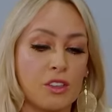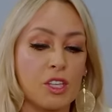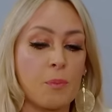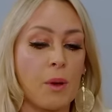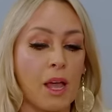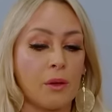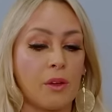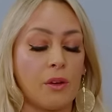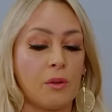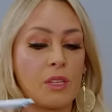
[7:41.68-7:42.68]
There's a bloke
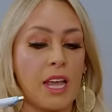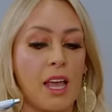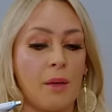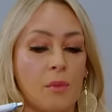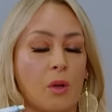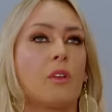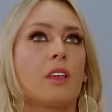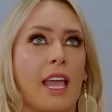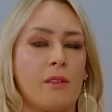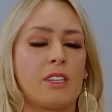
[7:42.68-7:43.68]
called,
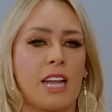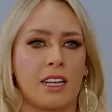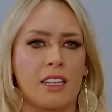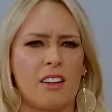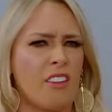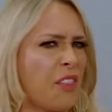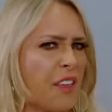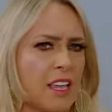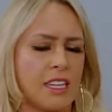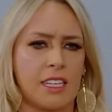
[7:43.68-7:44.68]
Count Dankula, I
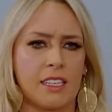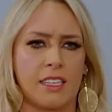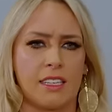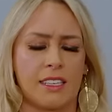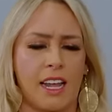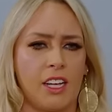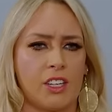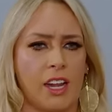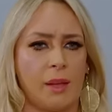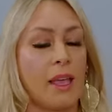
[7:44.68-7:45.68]
think is his stage name.